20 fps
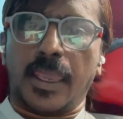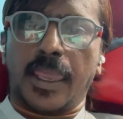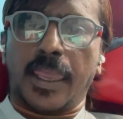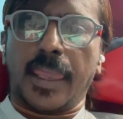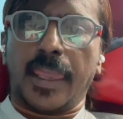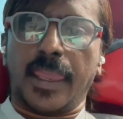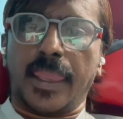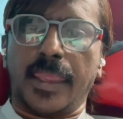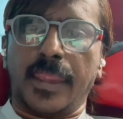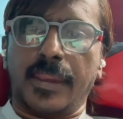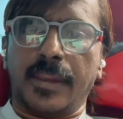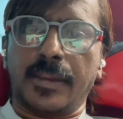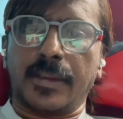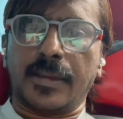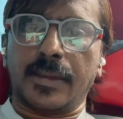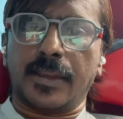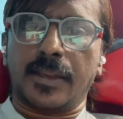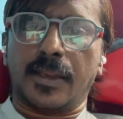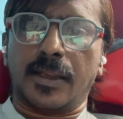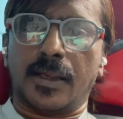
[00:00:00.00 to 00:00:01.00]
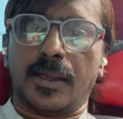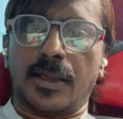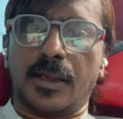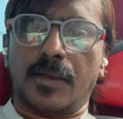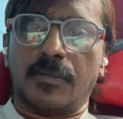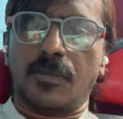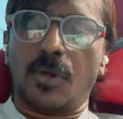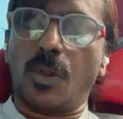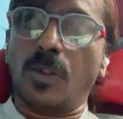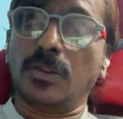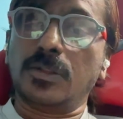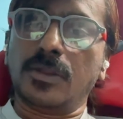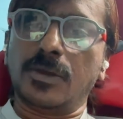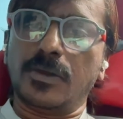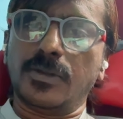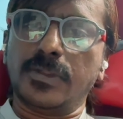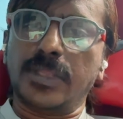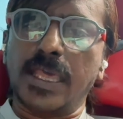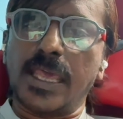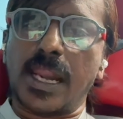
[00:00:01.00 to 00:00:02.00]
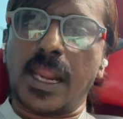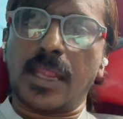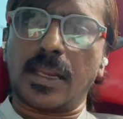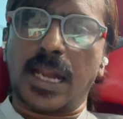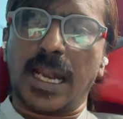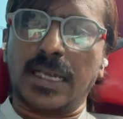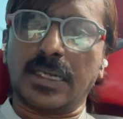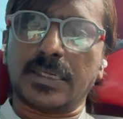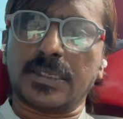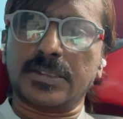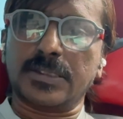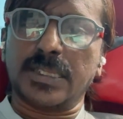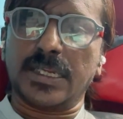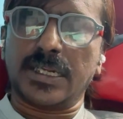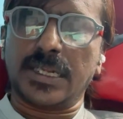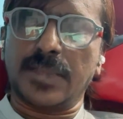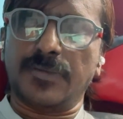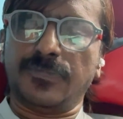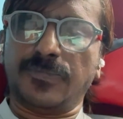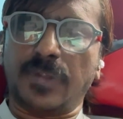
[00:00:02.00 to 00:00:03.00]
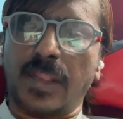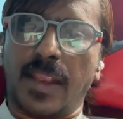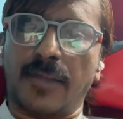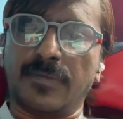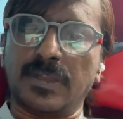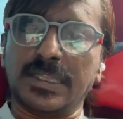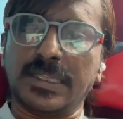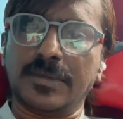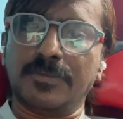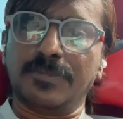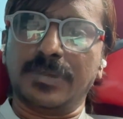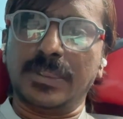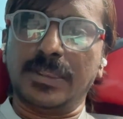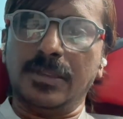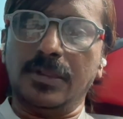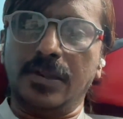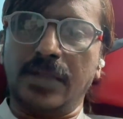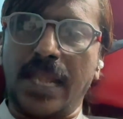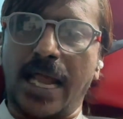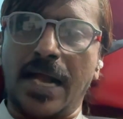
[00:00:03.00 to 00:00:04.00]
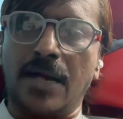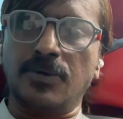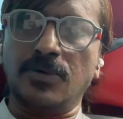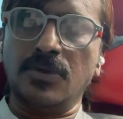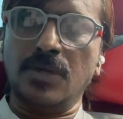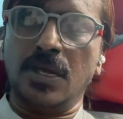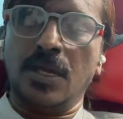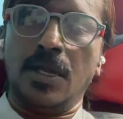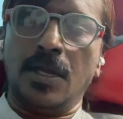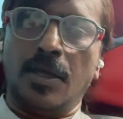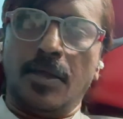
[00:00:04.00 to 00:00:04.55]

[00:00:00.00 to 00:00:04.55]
And although there are alternatives available now,